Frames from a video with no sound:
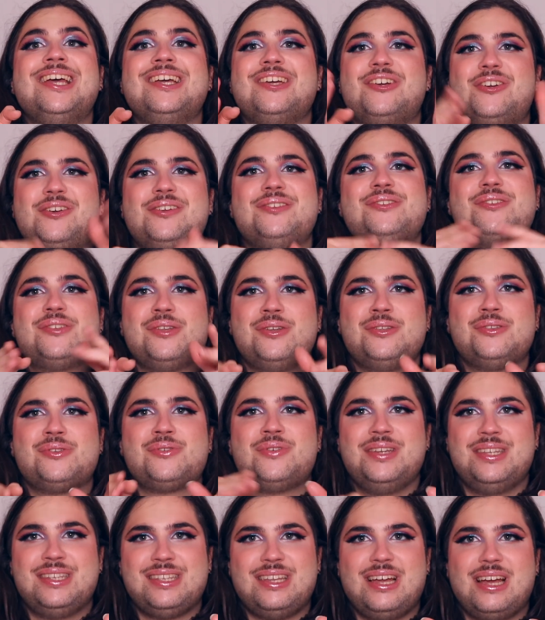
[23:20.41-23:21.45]
Korean
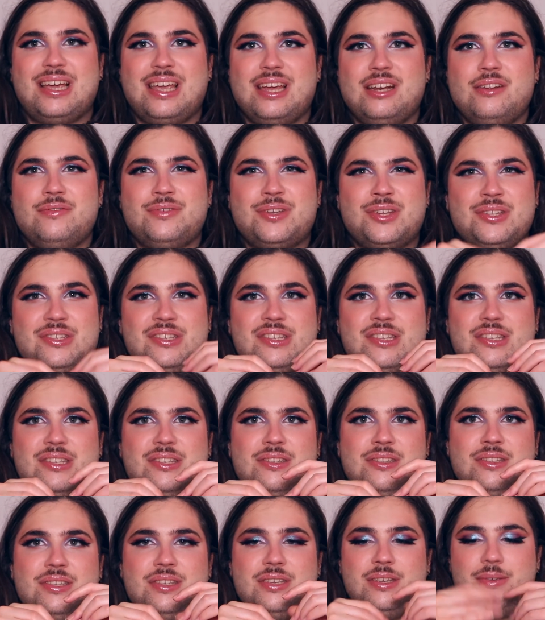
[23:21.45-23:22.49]
sunscreen is that kind of
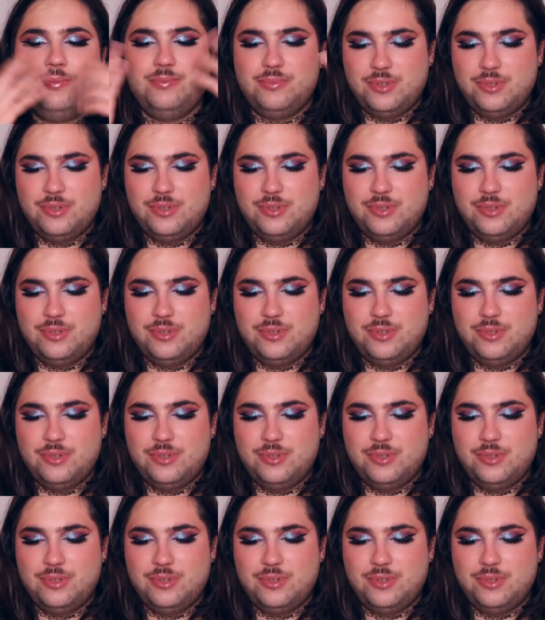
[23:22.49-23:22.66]
consistency.